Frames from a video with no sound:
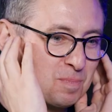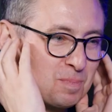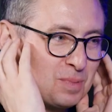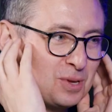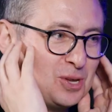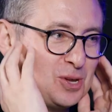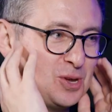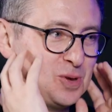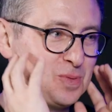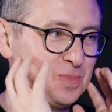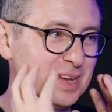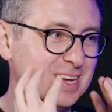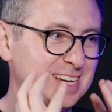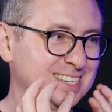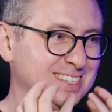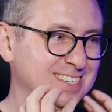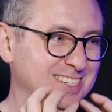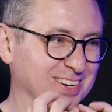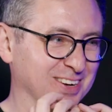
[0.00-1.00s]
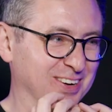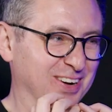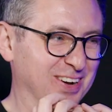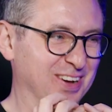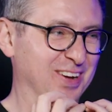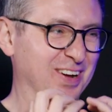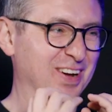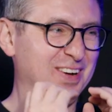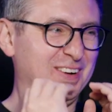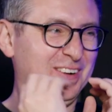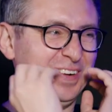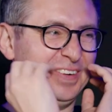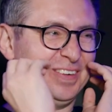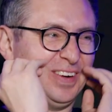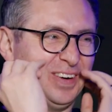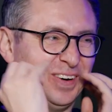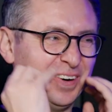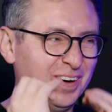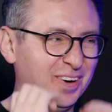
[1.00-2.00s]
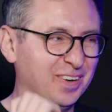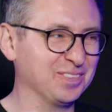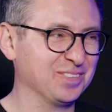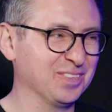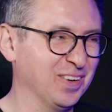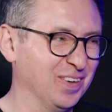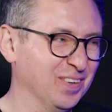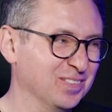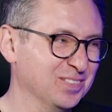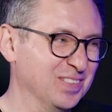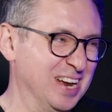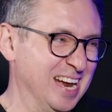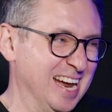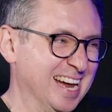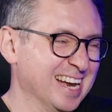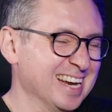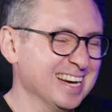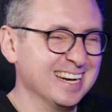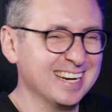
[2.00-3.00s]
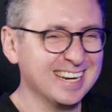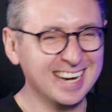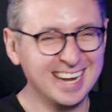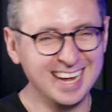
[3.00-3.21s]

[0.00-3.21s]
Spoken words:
puby sort of awful beard.